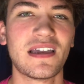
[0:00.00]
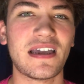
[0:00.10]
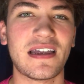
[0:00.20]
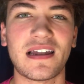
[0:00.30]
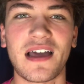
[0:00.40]

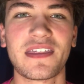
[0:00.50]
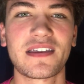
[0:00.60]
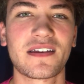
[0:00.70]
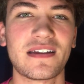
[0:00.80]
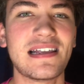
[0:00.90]
And I
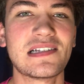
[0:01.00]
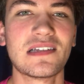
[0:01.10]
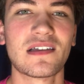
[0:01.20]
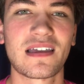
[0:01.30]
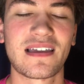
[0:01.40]
think you're easily
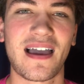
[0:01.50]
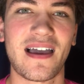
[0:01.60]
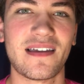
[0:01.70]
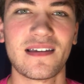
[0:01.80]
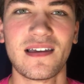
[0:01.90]
looking
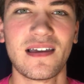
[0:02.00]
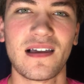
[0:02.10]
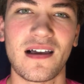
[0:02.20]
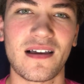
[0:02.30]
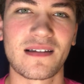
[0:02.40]
at
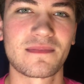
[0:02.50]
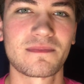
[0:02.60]
a